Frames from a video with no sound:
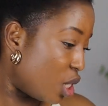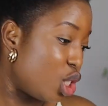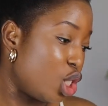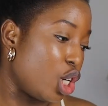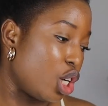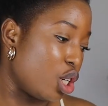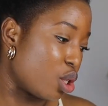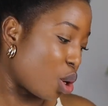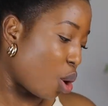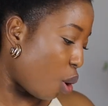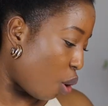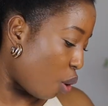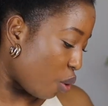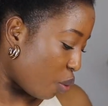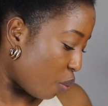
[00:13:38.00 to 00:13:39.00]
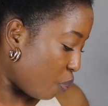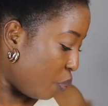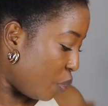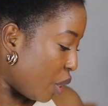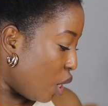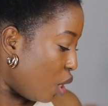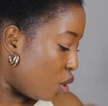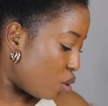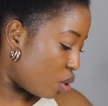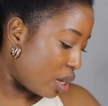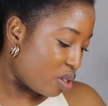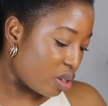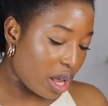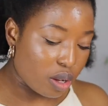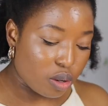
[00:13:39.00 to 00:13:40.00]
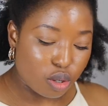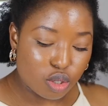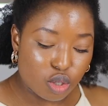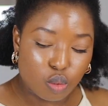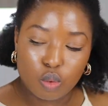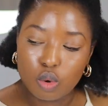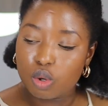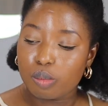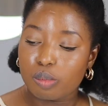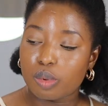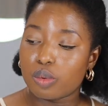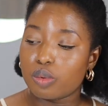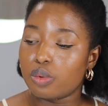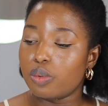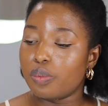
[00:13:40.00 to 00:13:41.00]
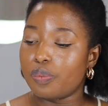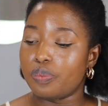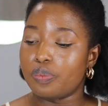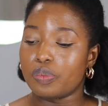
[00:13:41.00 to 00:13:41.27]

change color. So that's why I got one blue.